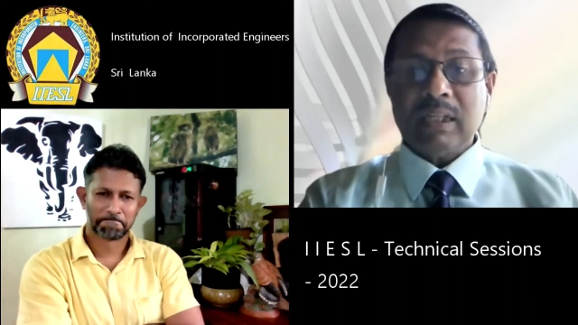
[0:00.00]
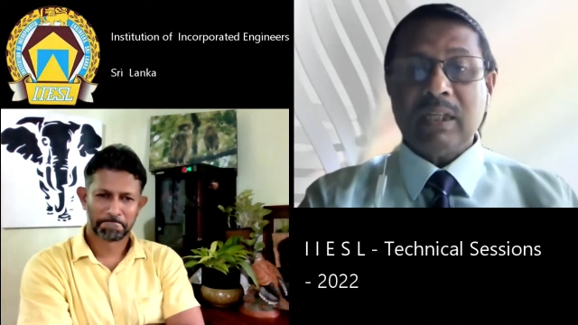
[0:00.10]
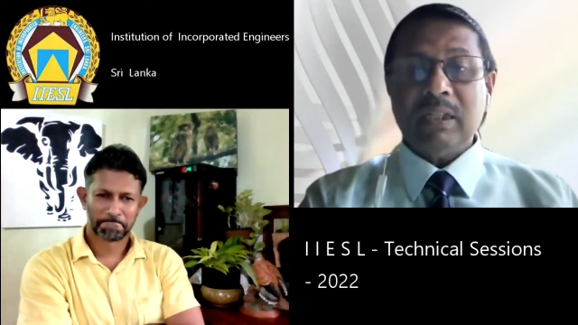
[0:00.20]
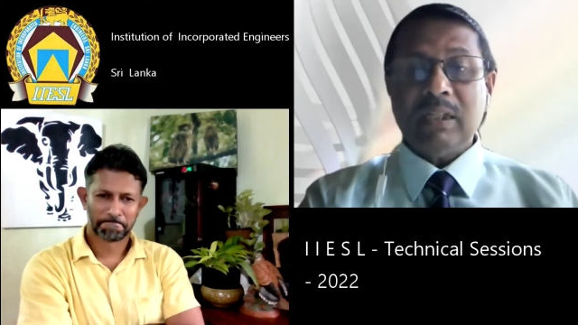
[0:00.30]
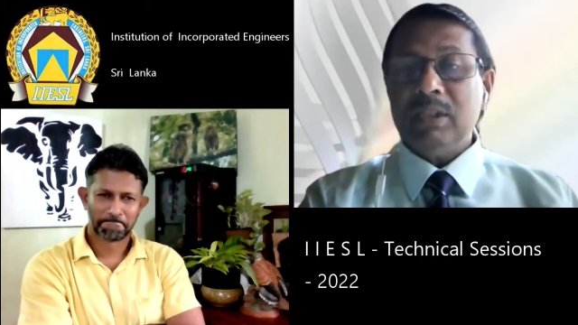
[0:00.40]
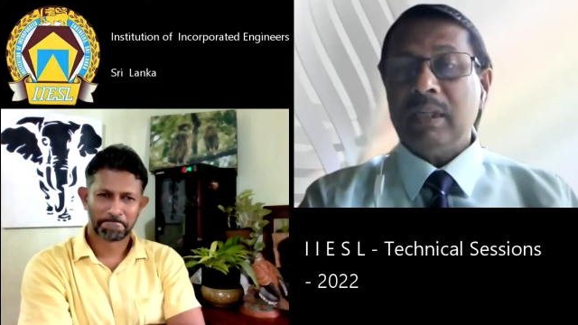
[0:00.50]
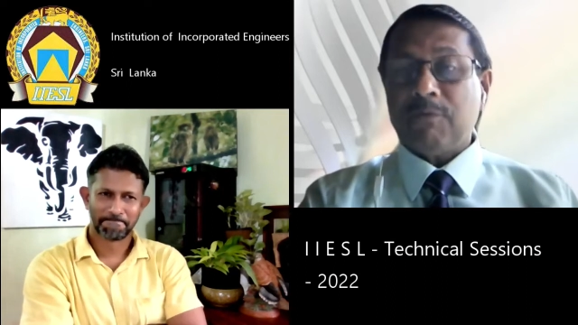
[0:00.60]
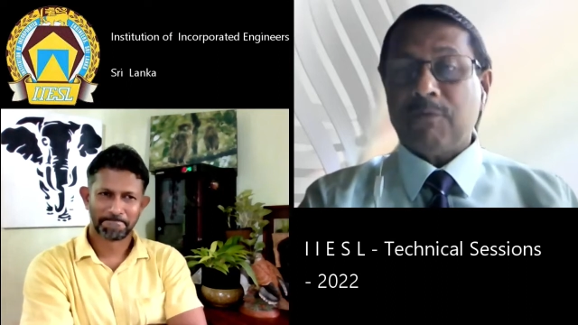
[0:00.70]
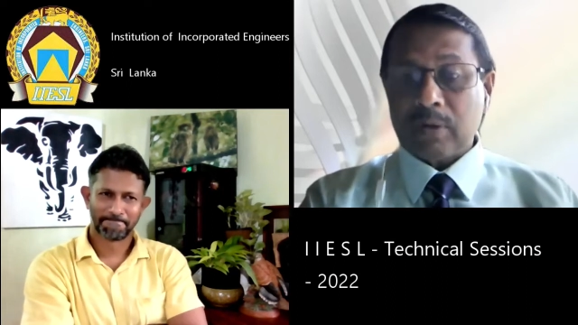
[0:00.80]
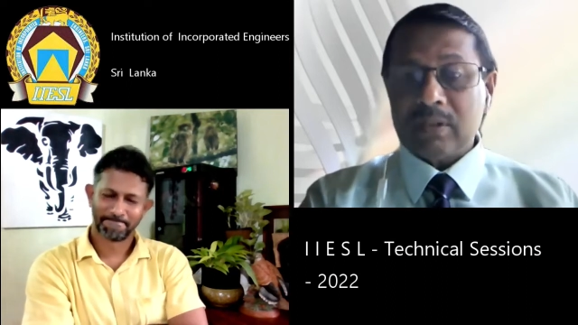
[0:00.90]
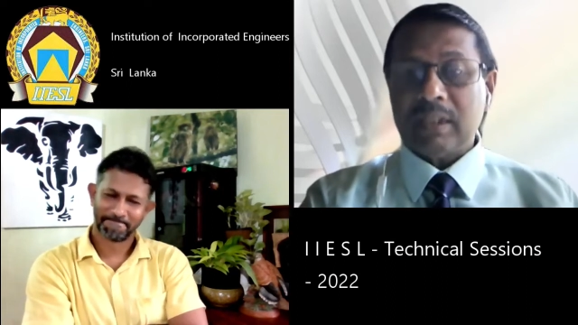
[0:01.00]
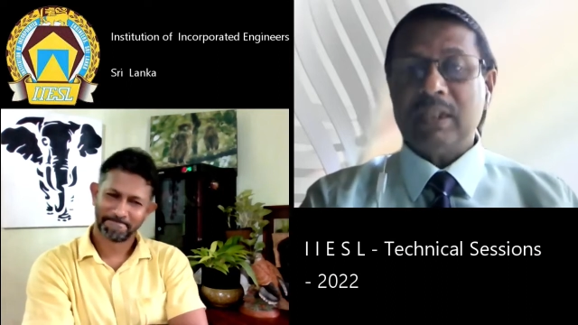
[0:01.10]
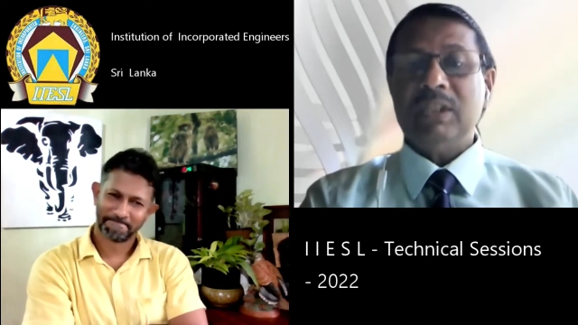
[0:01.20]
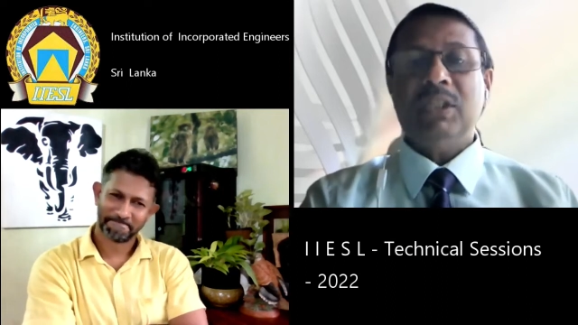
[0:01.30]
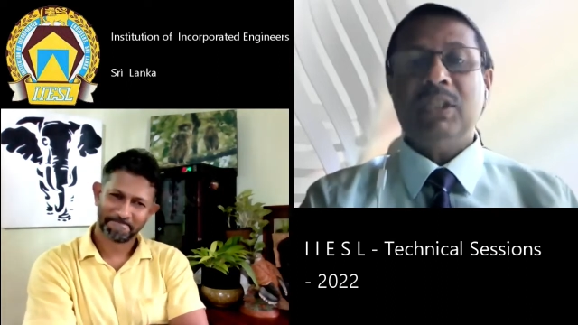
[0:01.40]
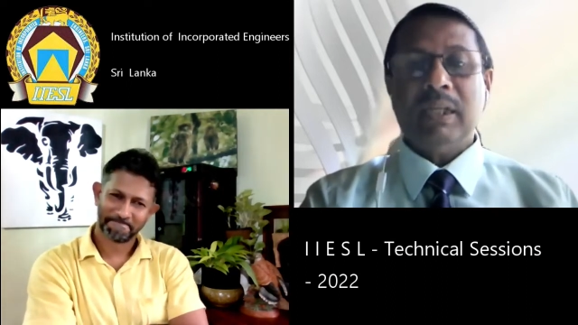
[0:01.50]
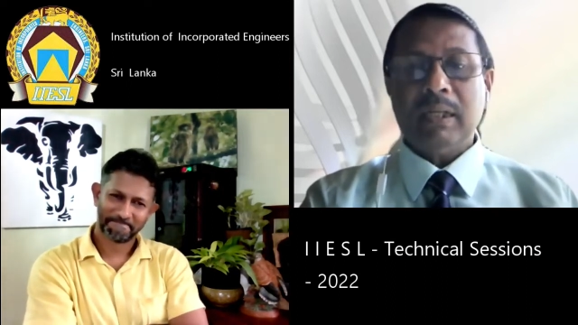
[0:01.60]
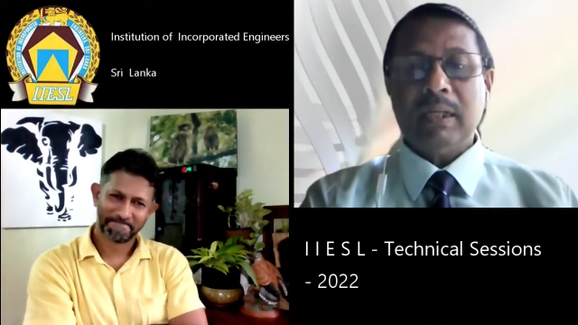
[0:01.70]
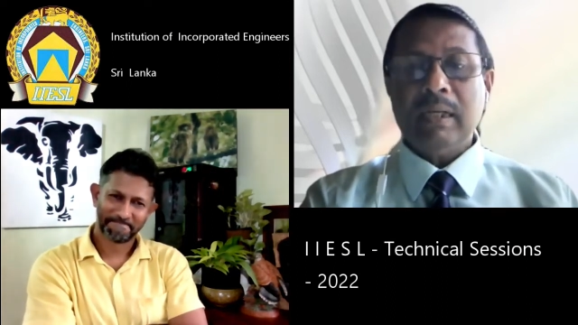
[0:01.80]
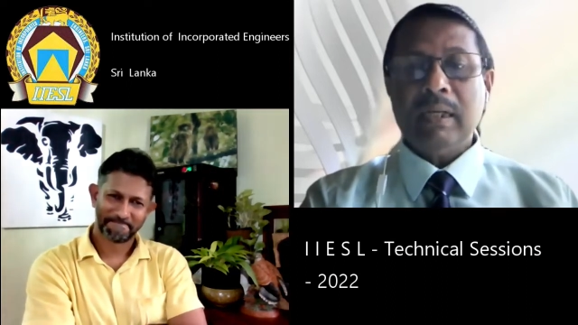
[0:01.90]
Speaker 1: engineer, forensic
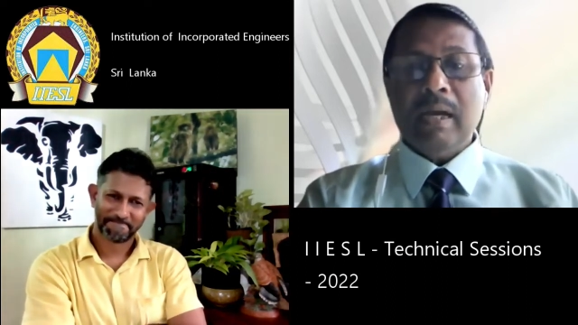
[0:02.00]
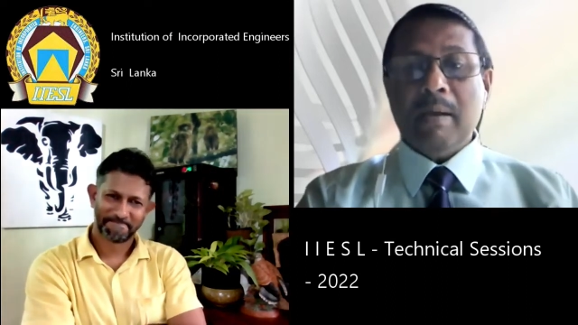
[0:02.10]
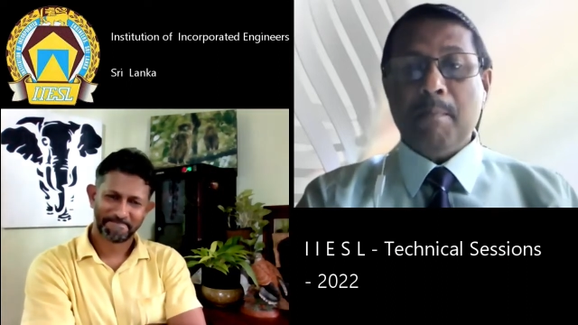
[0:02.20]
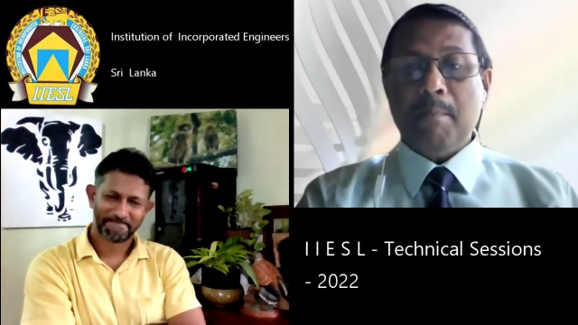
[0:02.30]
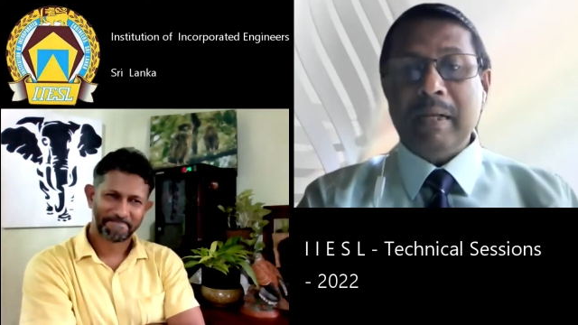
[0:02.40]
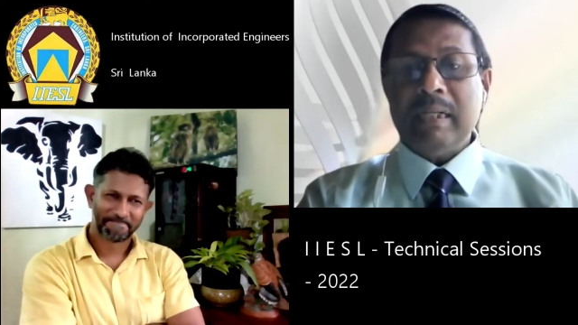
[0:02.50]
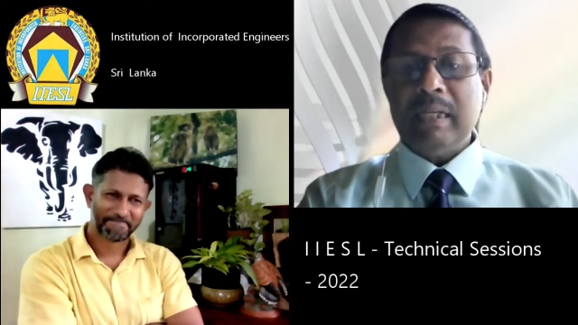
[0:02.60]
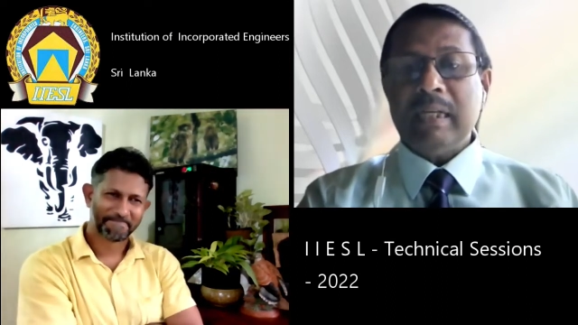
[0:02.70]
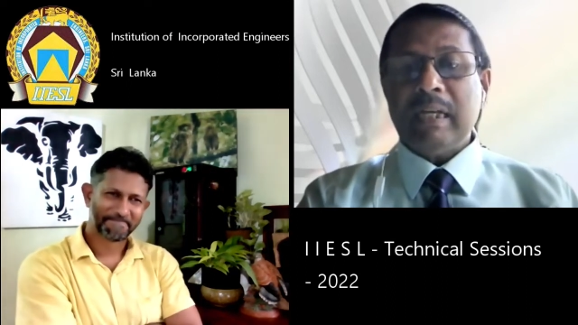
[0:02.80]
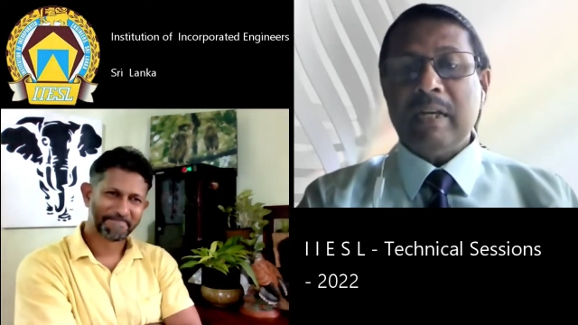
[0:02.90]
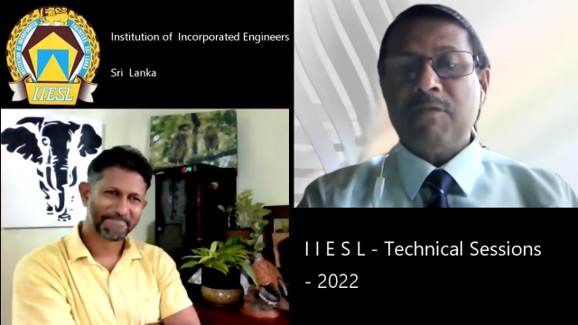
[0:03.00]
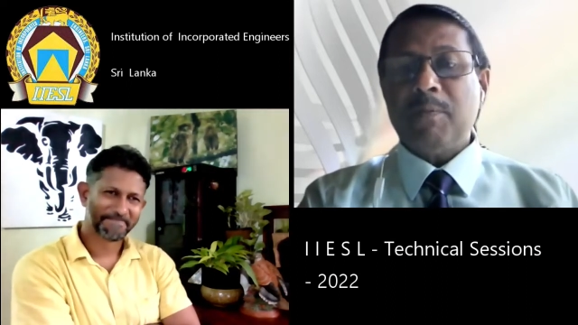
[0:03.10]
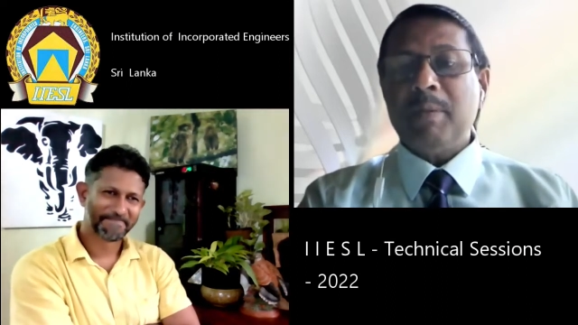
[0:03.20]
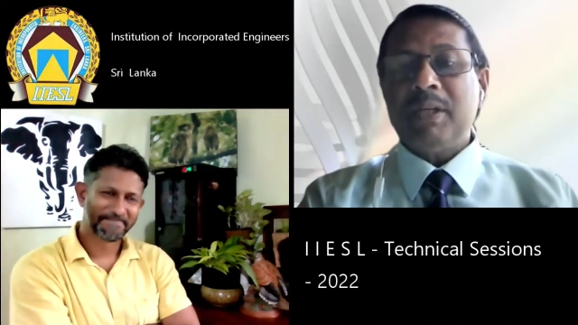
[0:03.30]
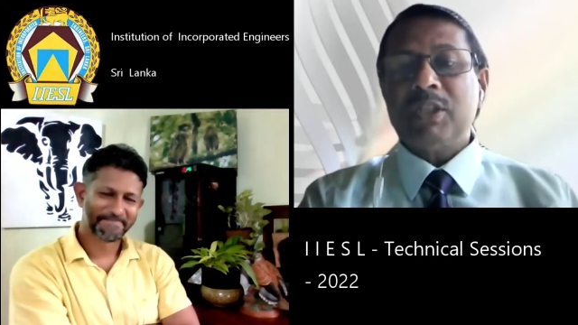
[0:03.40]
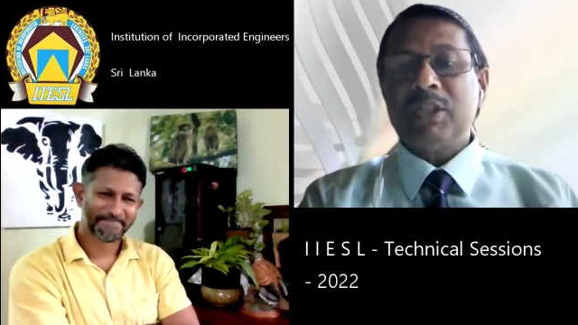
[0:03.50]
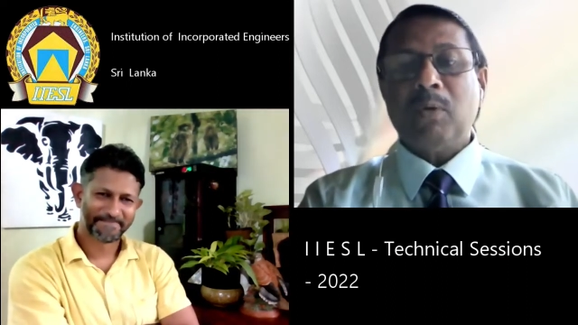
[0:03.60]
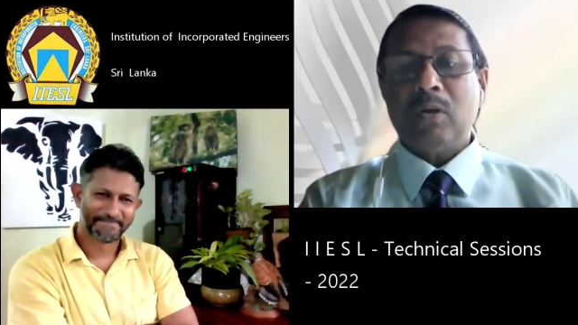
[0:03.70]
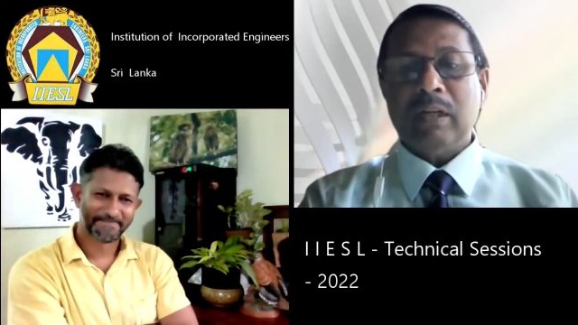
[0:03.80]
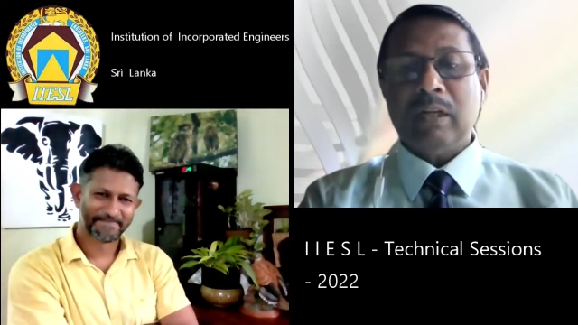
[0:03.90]
engineering, building information
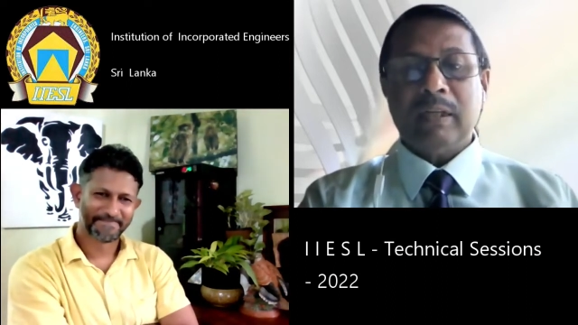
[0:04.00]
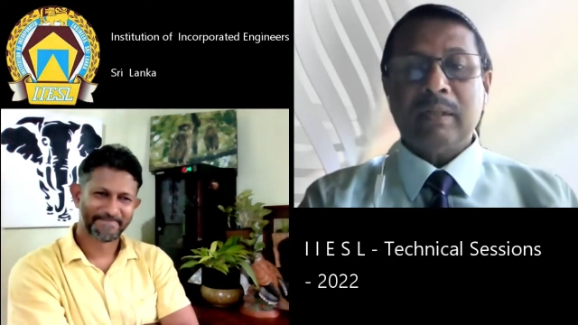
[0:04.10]
modeling.